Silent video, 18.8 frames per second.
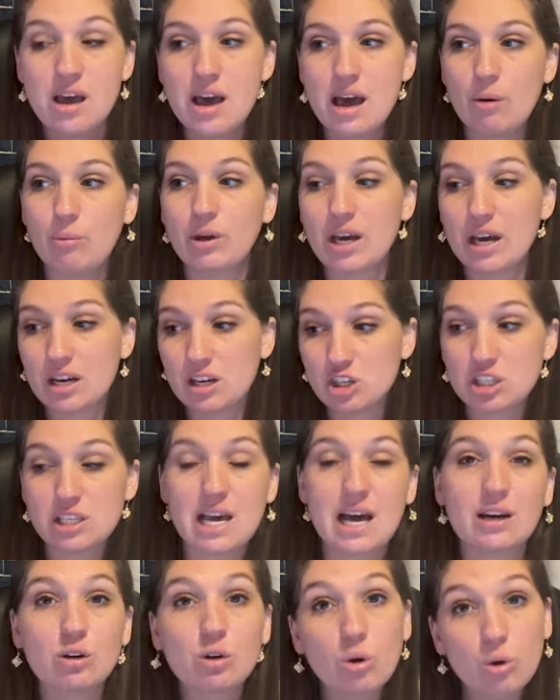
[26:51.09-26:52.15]
And we kind of just
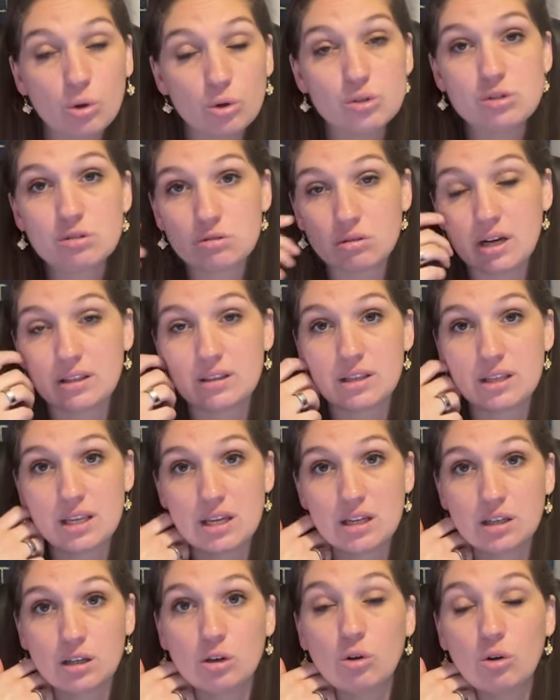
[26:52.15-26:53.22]
had goals throughout the
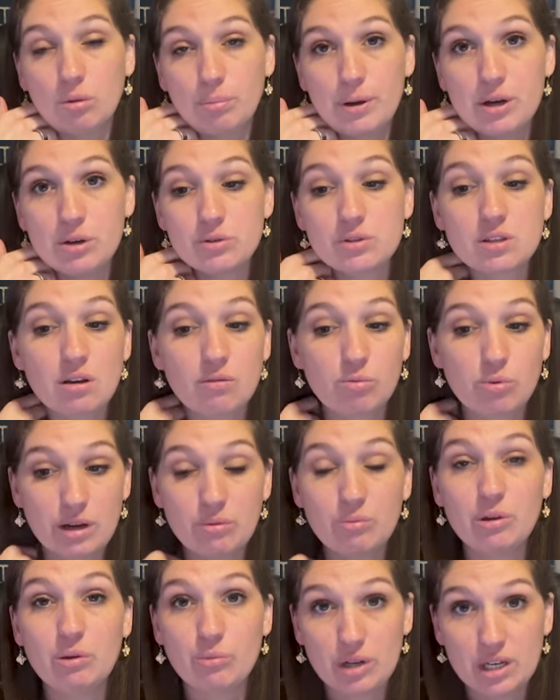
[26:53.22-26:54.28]
year, goalposts of when
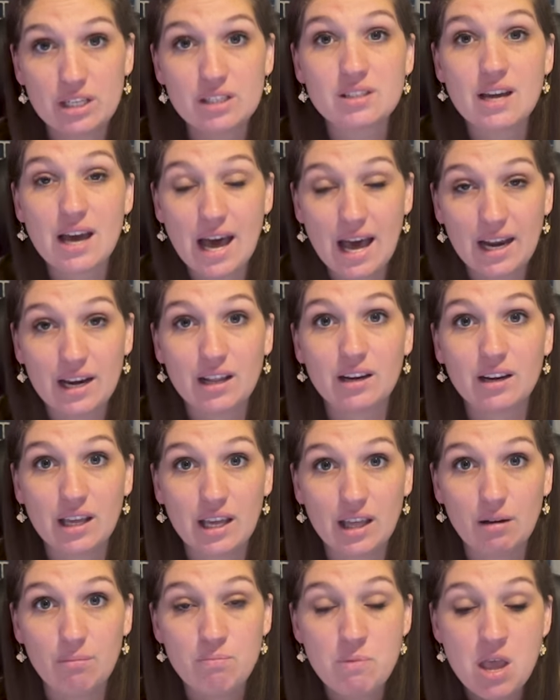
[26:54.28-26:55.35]
we wanted to add it
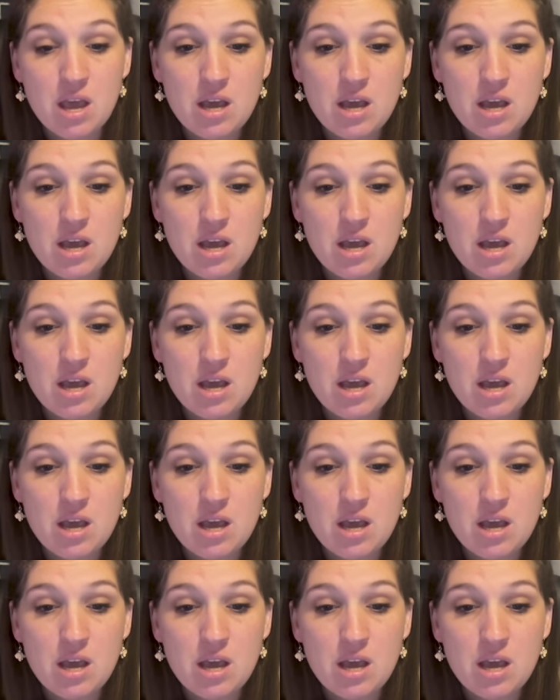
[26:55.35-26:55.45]
in.